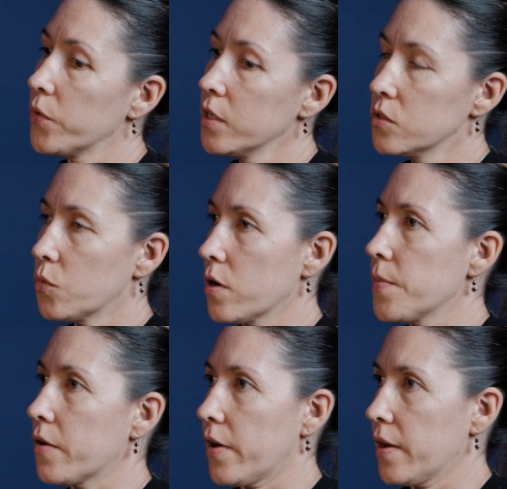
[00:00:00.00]
What we need to
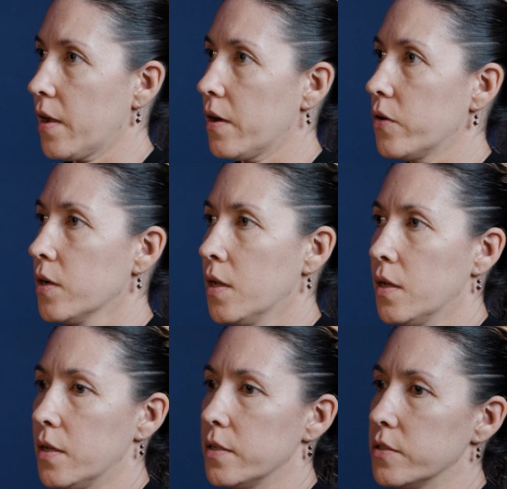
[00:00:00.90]
worry about right now
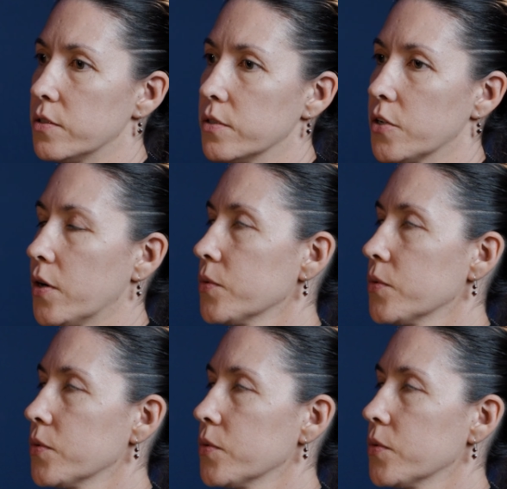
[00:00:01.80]
is,